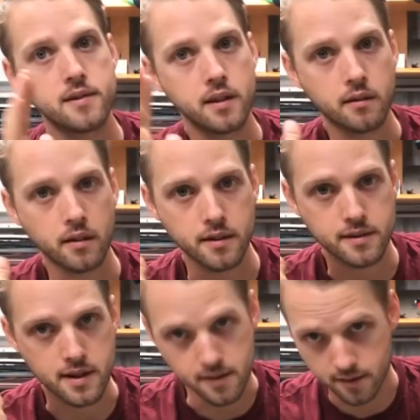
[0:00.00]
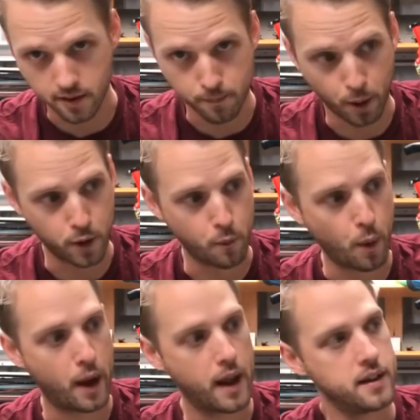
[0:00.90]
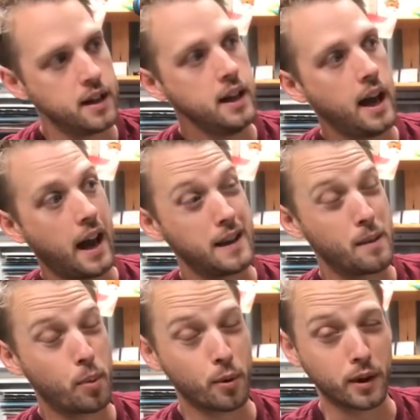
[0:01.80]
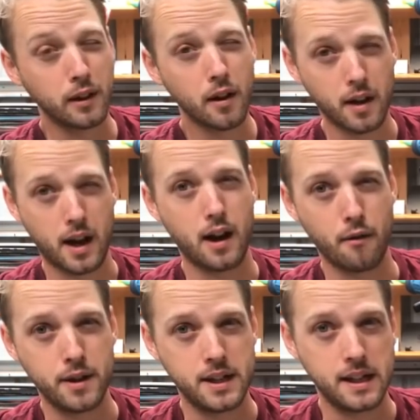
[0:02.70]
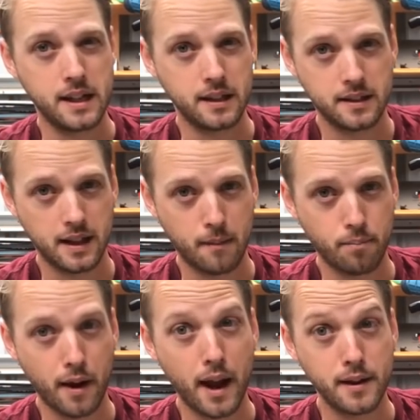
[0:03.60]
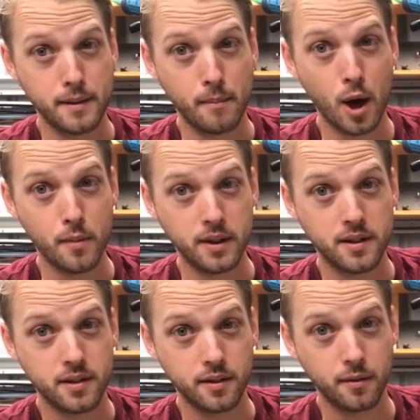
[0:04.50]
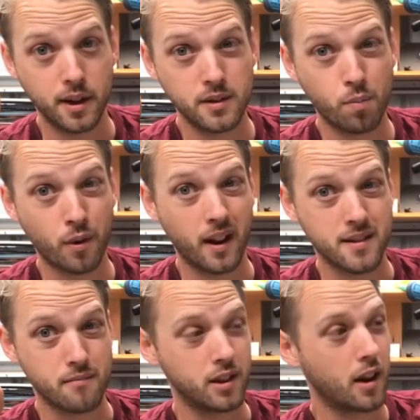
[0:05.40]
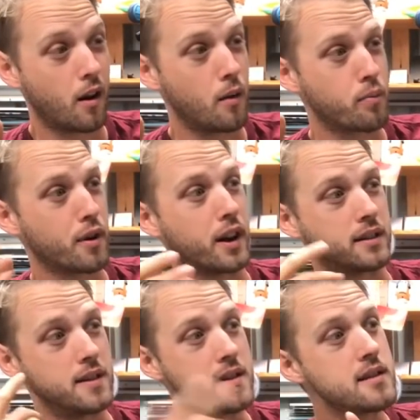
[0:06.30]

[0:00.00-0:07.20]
Syncross is the component brand, and they're pouring a lot of R&D into that brand at the moment to bring out some really hot product, and this is